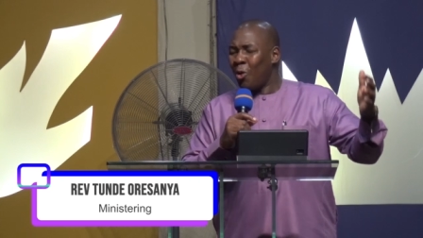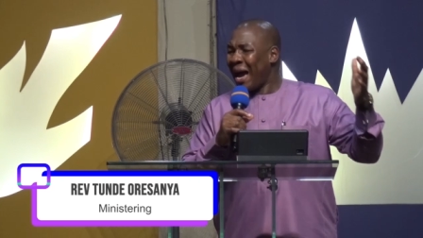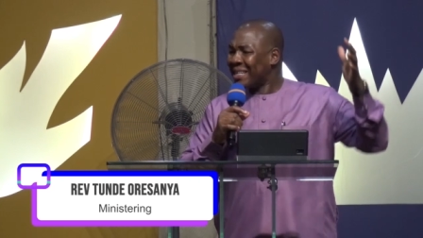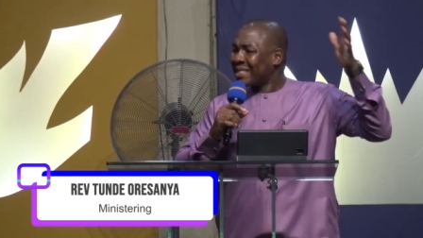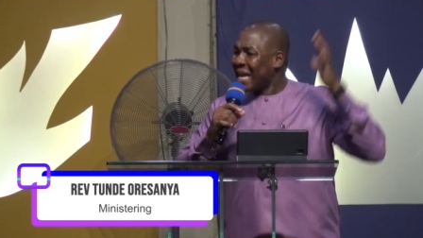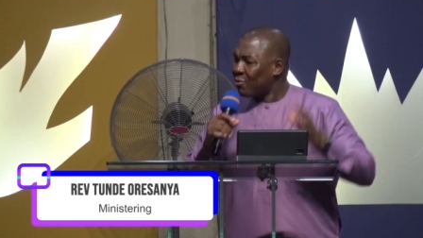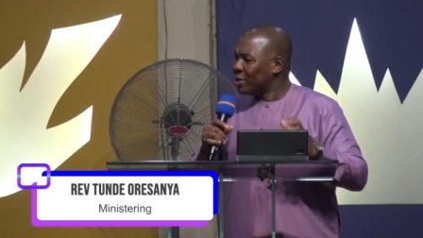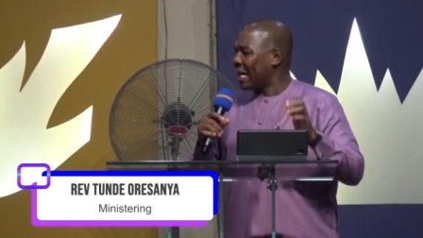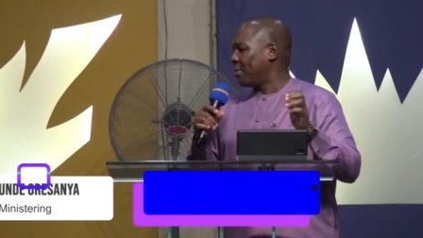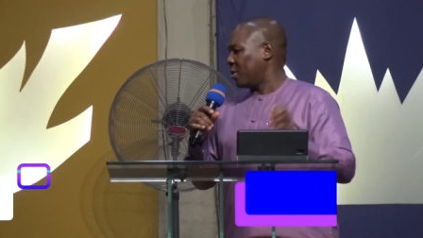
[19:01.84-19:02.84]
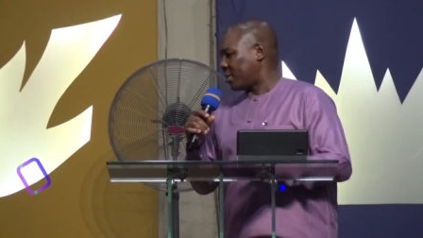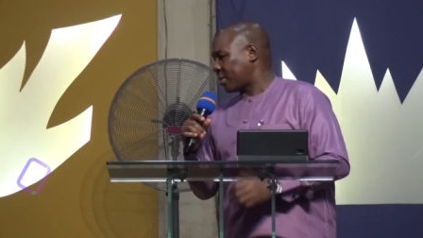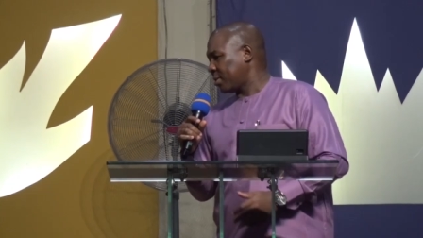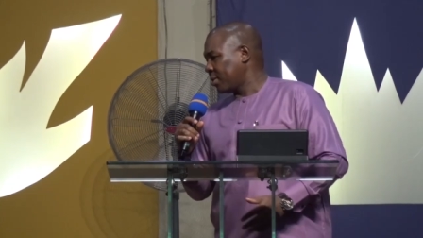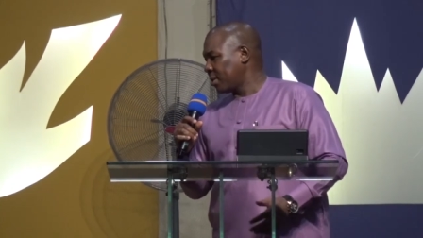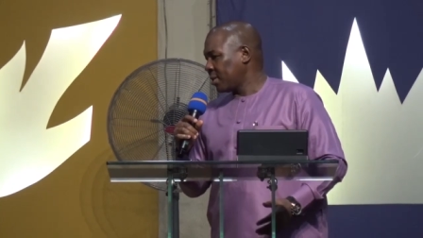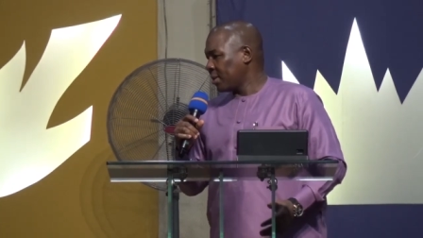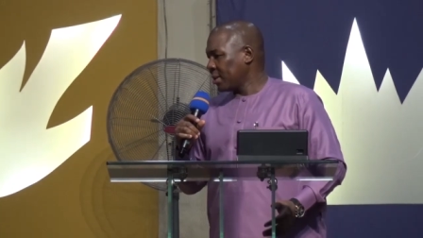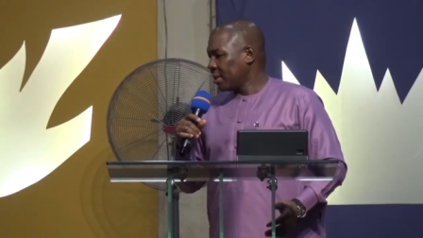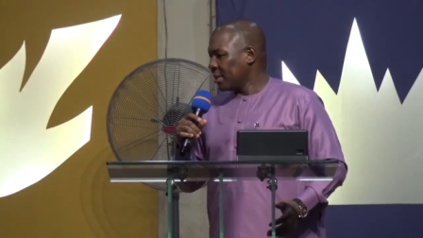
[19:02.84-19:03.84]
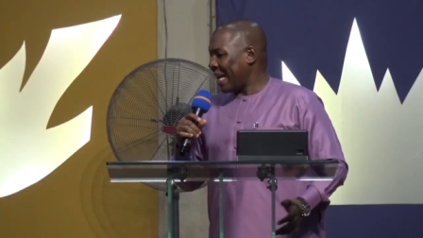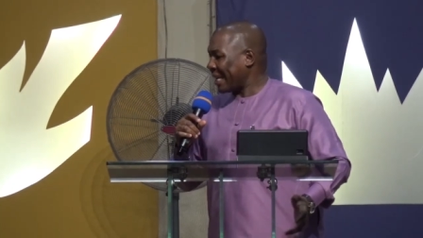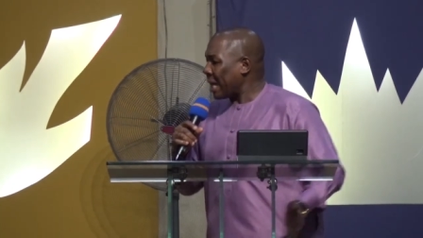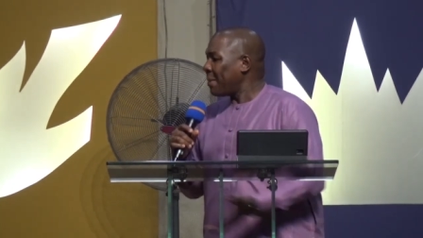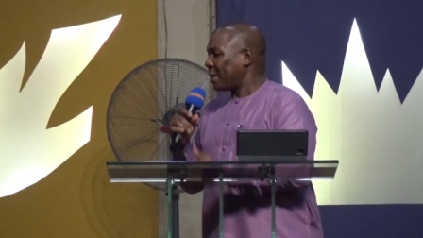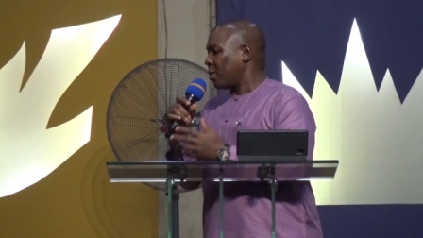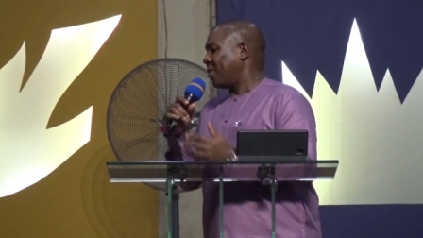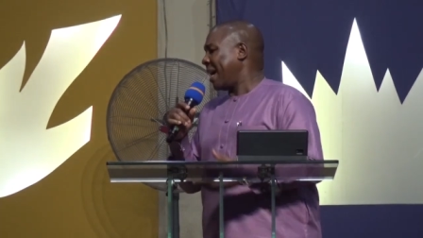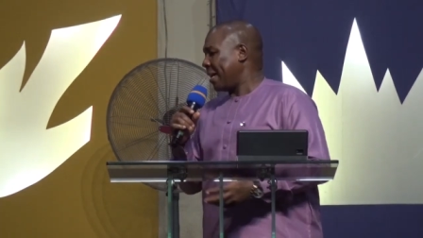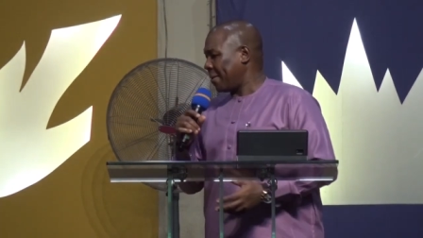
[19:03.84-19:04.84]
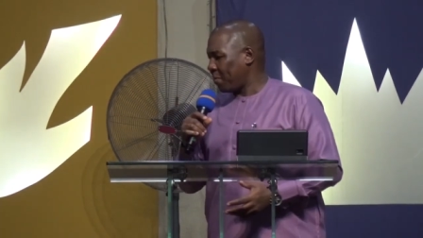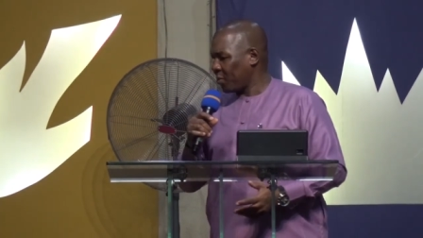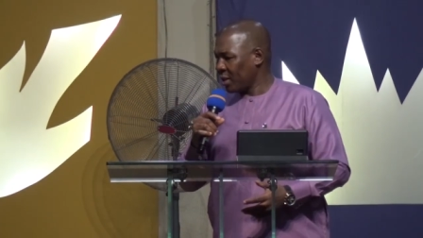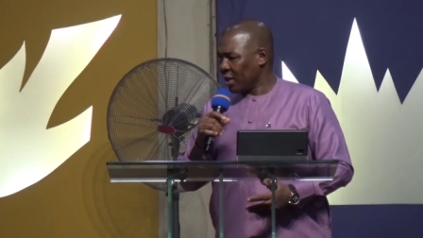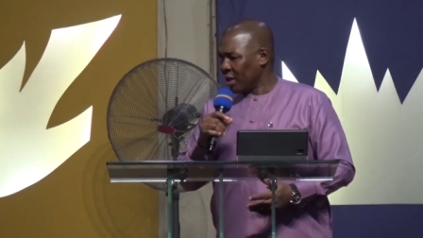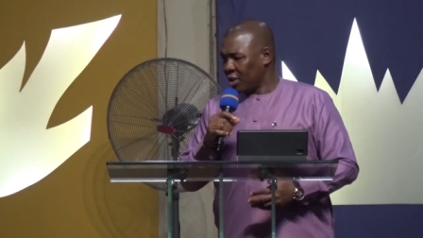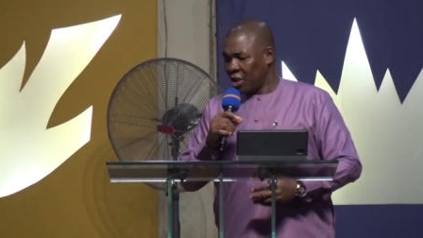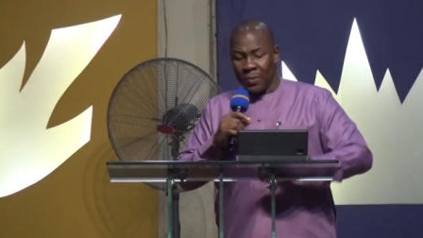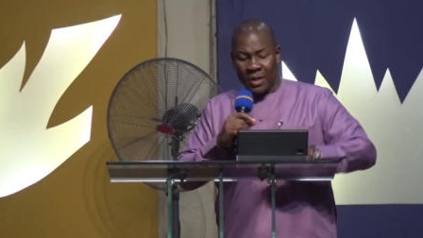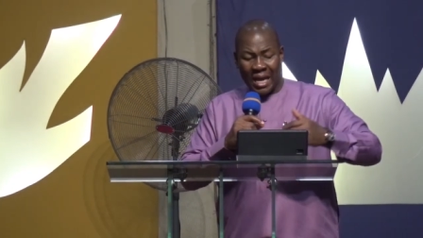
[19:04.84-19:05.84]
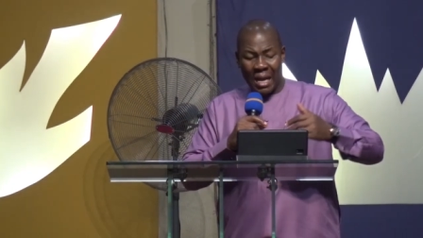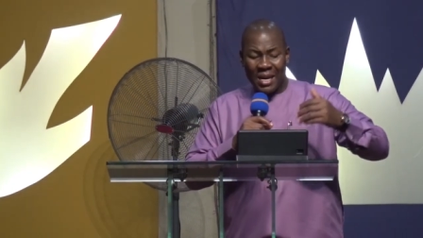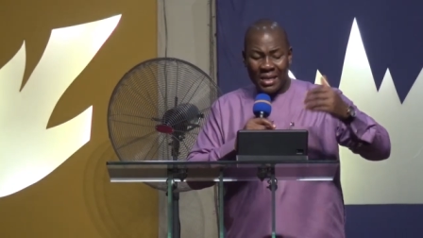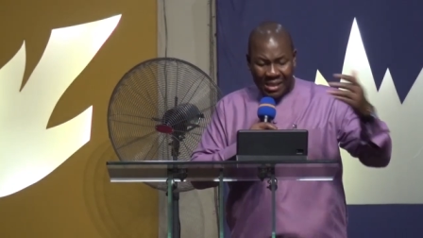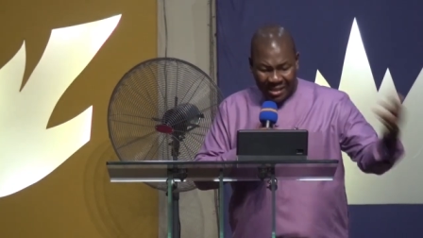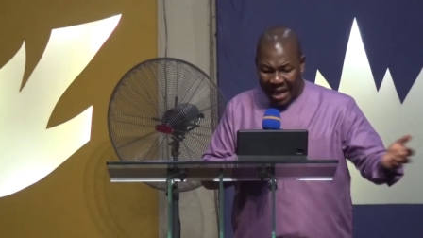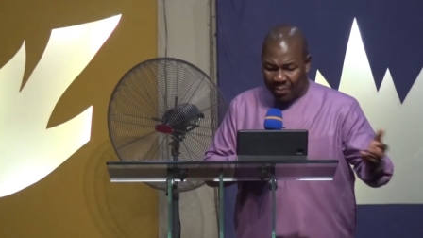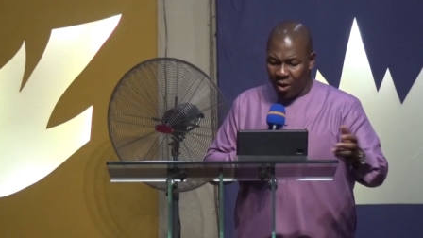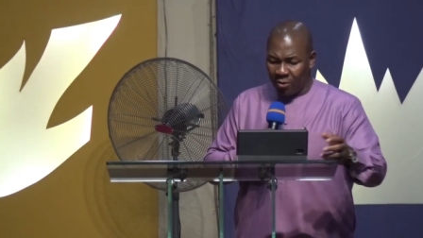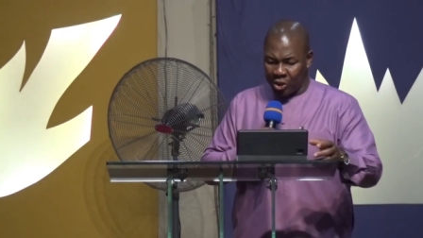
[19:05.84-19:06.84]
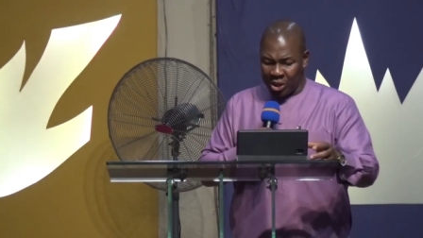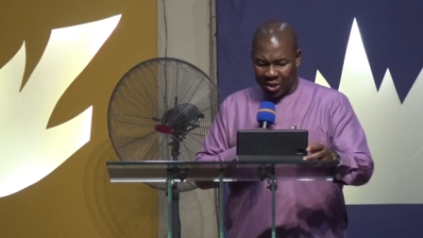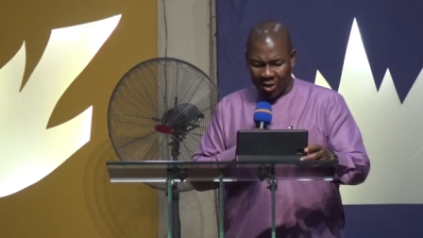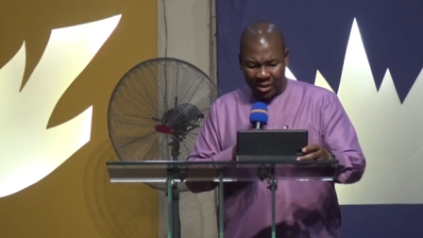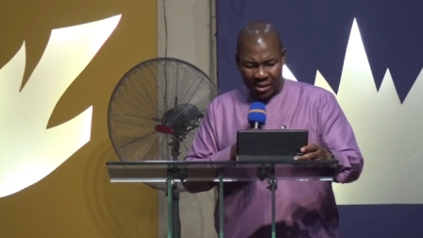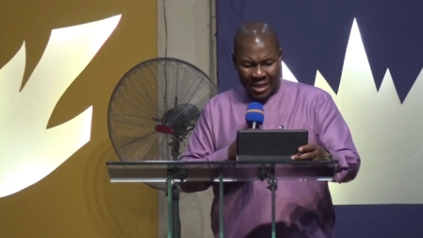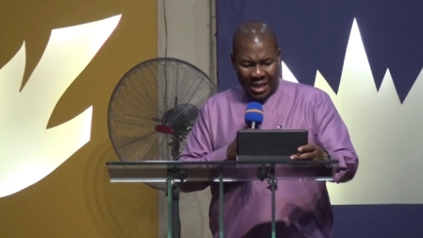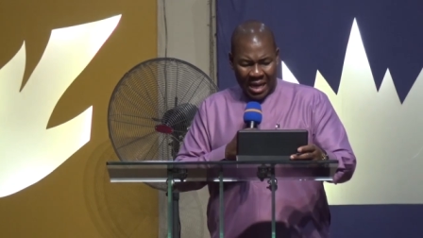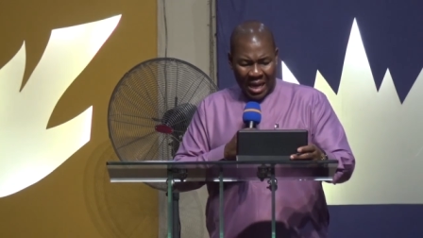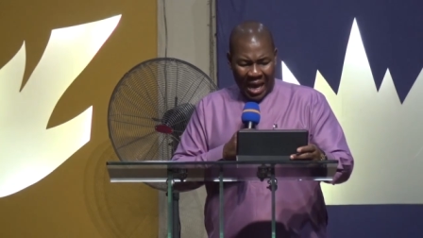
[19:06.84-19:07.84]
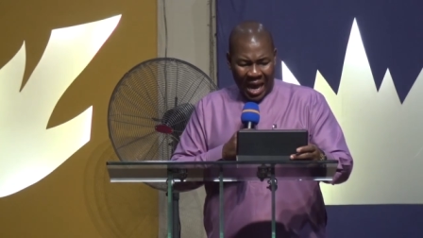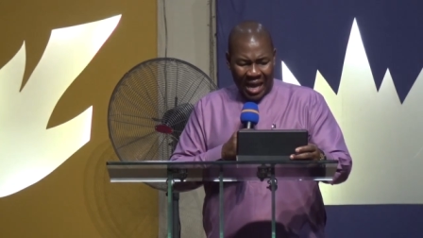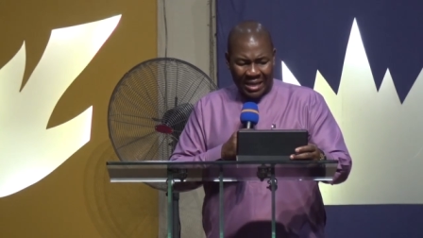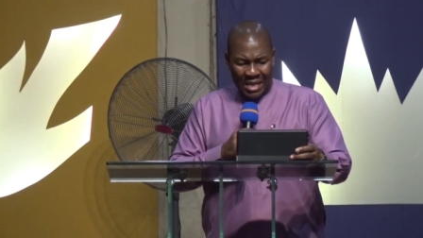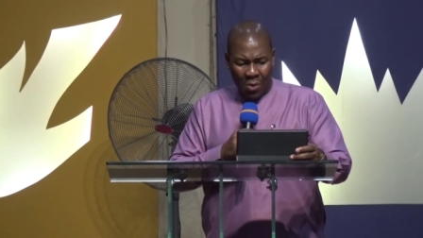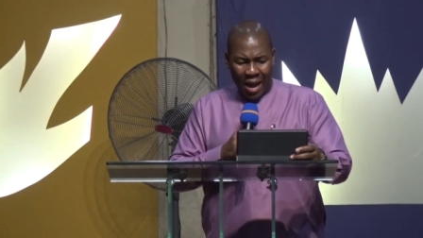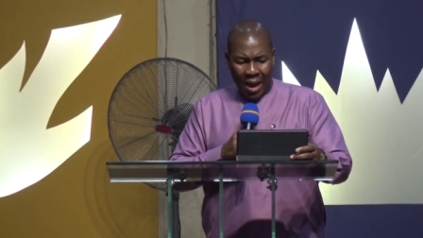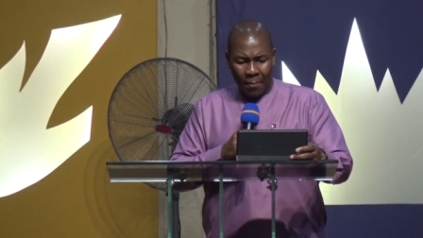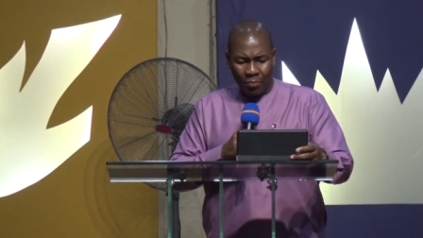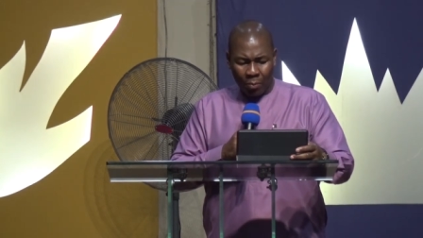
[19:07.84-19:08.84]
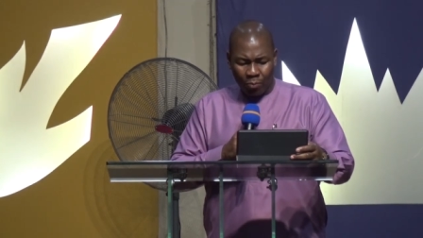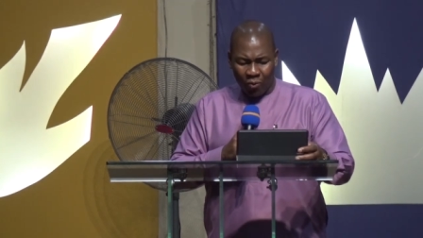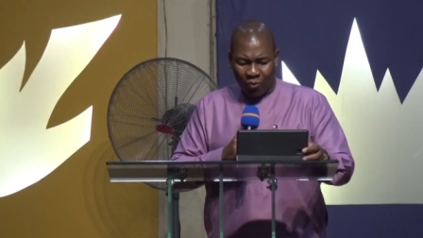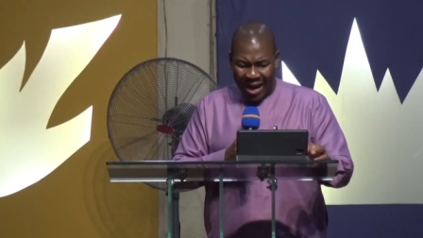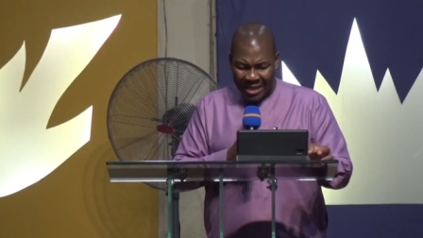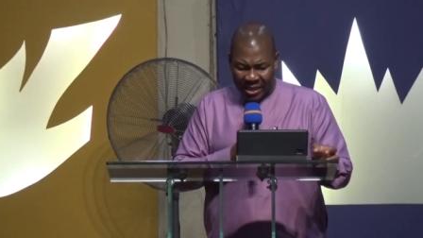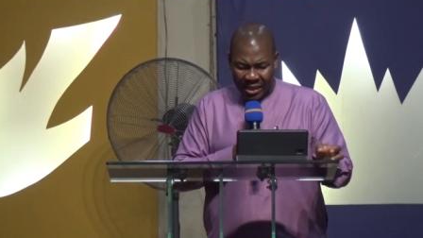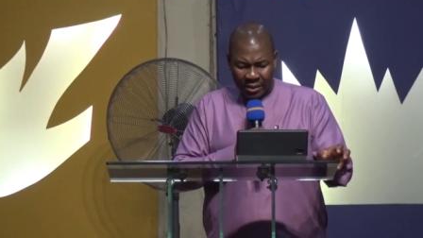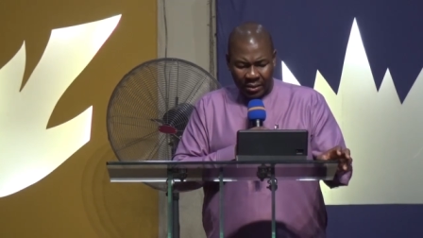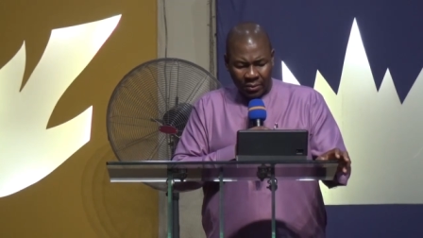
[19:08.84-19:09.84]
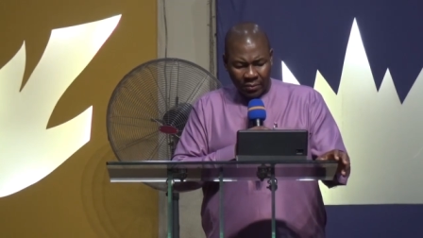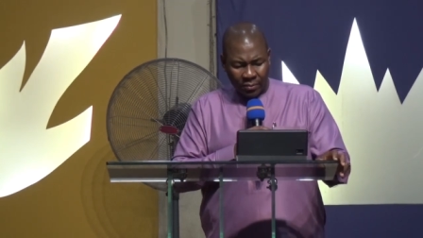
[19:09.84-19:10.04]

had seven demons that came out of her. She became a disciple of Jesus and they were providing